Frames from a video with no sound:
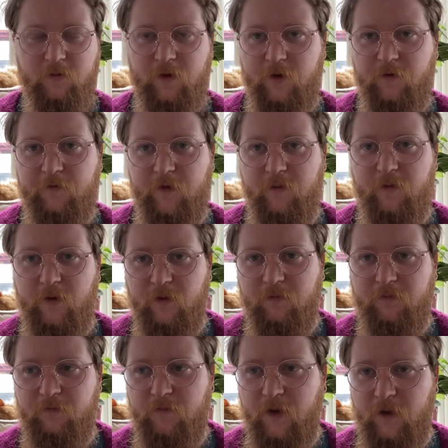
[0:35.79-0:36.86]
microphone
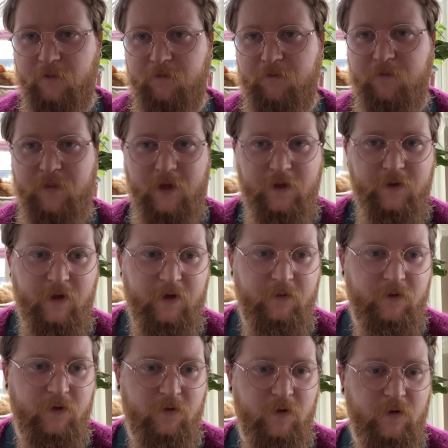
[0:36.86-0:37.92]
might pick that
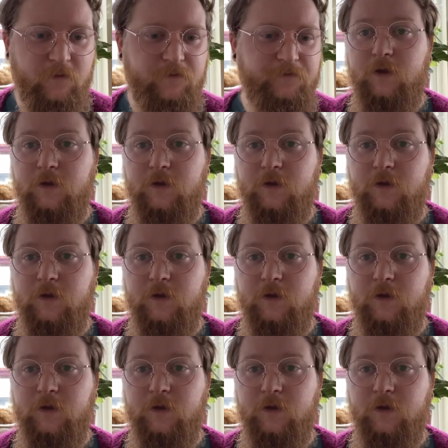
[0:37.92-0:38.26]
up as well.